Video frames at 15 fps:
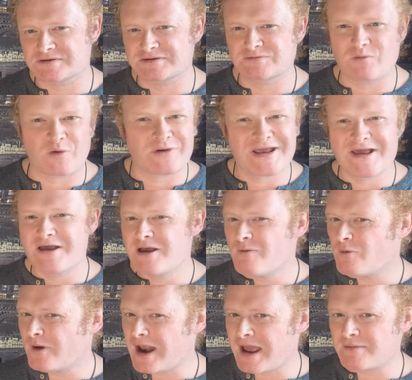Because what
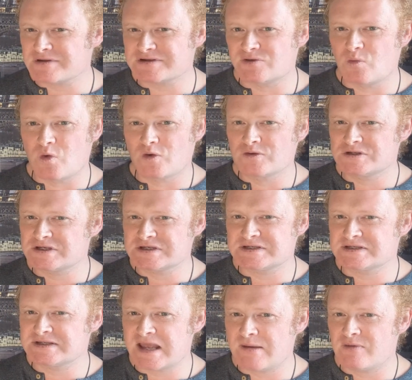Amazon wants is
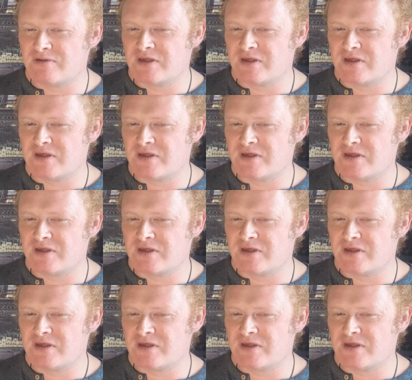the same